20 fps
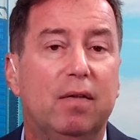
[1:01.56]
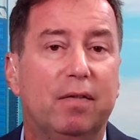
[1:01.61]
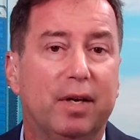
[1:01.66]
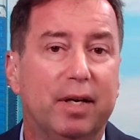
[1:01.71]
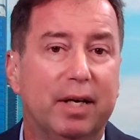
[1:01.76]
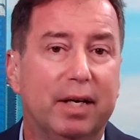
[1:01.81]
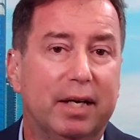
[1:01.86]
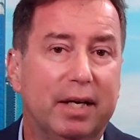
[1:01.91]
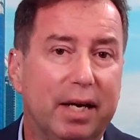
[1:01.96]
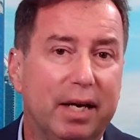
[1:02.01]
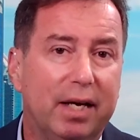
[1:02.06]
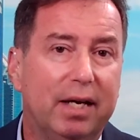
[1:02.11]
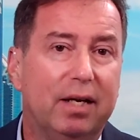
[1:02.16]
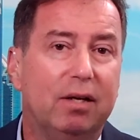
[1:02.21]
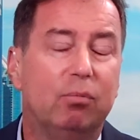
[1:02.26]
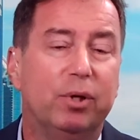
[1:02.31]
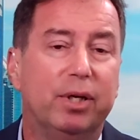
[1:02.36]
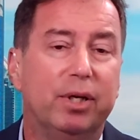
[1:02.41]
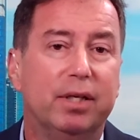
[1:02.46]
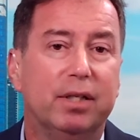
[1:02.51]
that
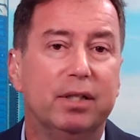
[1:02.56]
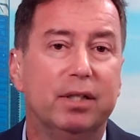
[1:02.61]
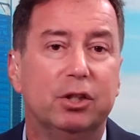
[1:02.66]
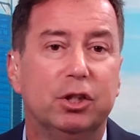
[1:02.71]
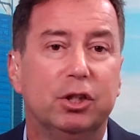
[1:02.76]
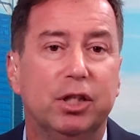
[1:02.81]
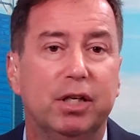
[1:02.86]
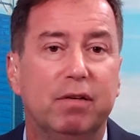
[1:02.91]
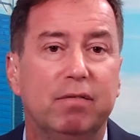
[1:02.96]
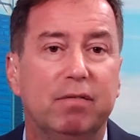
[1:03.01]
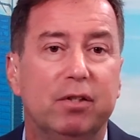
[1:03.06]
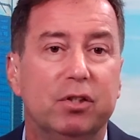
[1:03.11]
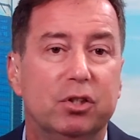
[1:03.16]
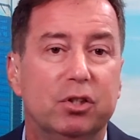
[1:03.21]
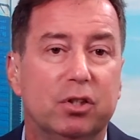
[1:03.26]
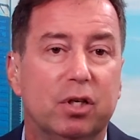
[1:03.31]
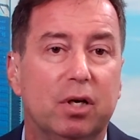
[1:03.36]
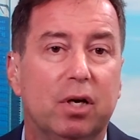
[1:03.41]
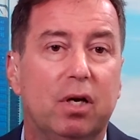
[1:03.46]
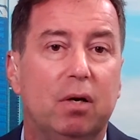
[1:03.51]
again we can achieve
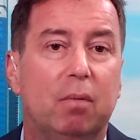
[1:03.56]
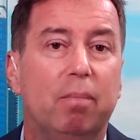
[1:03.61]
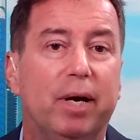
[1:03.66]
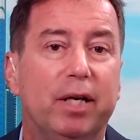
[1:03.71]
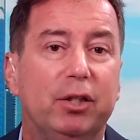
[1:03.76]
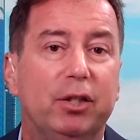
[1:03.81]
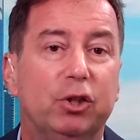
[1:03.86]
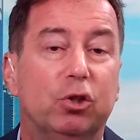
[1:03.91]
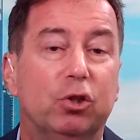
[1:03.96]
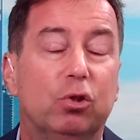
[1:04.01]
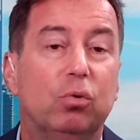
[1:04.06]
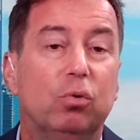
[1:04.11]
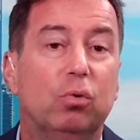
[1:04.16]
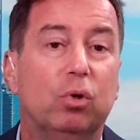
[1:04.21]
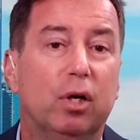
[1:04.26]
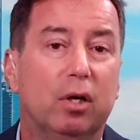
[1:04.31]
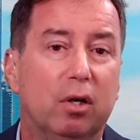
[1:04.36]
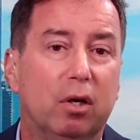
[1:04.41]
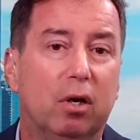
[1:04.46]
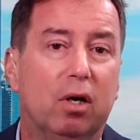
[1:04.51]
this magical
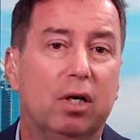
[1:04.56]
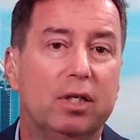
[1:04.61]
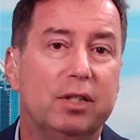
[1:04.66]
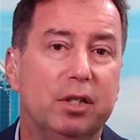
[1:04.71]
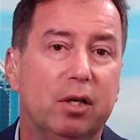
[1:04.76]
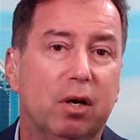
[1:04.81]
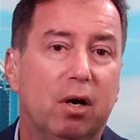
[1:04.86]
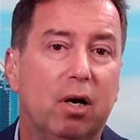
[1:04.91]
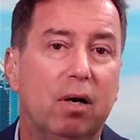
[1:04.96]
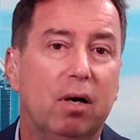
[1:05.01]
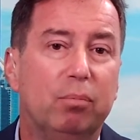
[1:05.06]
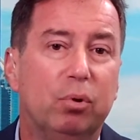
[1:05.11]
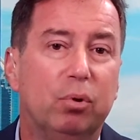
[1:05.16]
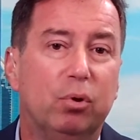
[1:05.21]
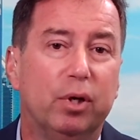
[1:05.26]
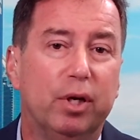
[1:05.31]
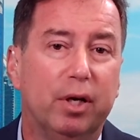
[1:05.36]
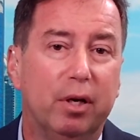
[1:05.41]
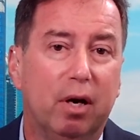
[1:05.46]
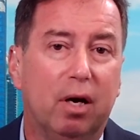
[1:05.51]

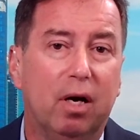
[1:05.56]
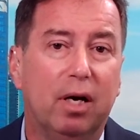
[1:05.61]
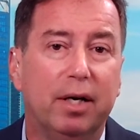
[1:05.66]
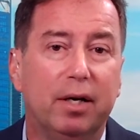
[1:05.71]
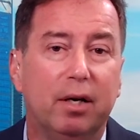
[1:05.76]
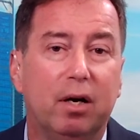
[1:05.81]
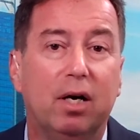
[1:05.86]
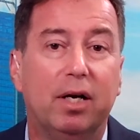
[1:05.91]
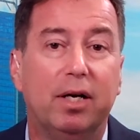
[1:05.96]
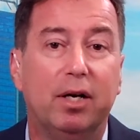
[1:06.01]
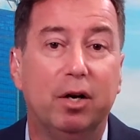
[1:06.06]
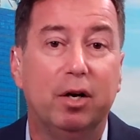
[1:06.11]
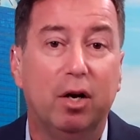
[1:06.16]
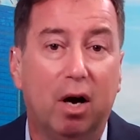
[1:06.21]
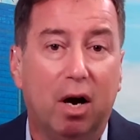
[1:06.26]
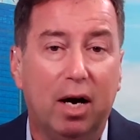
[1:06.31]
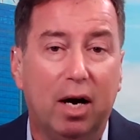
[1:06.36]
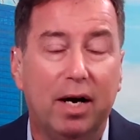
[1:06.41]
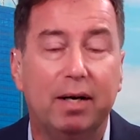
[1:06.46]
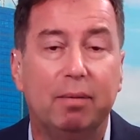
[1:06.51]

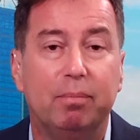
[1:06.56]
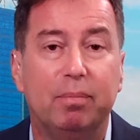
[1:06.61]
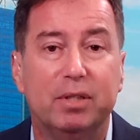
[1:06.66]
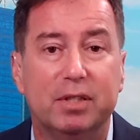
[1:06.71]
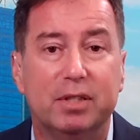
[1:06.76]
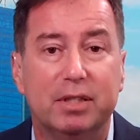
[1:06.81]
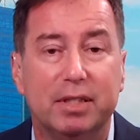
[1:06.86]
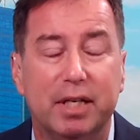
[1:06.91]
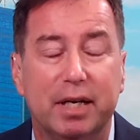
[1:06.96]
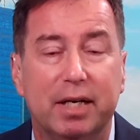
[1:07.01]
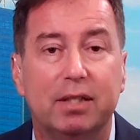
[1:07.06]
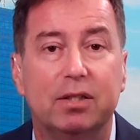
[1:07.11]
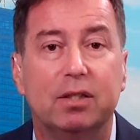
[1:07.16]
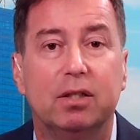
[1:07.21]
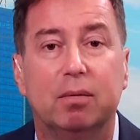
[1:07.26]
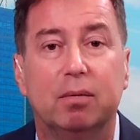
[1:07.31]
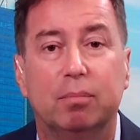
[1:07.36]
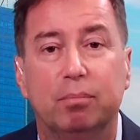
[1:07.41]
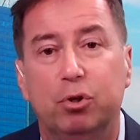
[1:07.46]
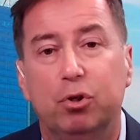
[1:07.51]
99.999%
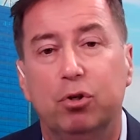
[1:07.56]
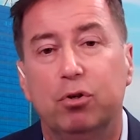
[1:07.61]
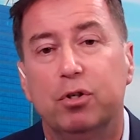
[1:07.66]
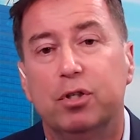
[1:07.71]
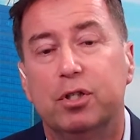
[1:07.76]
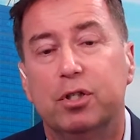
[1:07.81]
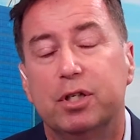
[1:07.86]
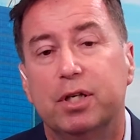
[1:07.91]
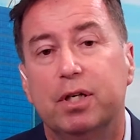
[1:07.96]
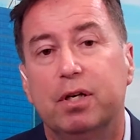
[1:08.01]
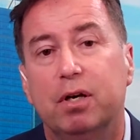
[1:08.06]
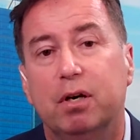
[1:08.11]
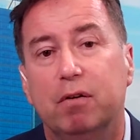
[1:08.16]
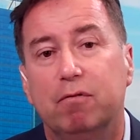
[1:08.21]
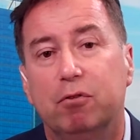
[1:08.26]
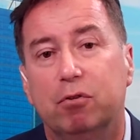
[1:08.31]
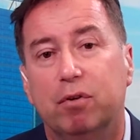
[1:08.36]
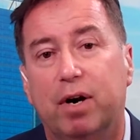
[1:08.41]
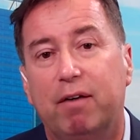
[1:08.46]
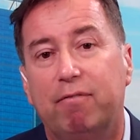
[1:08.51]
purity
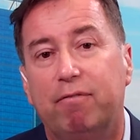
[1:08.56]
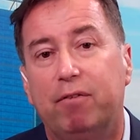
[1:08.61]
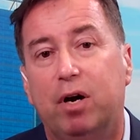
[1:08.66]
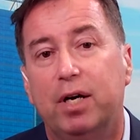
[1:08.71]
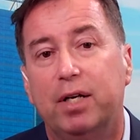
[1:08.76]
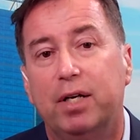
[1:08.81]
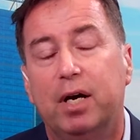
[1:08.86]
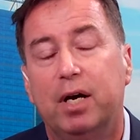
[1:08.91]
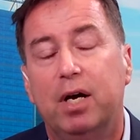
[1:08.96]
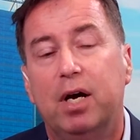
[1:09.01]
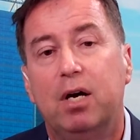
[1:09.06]
of graphite,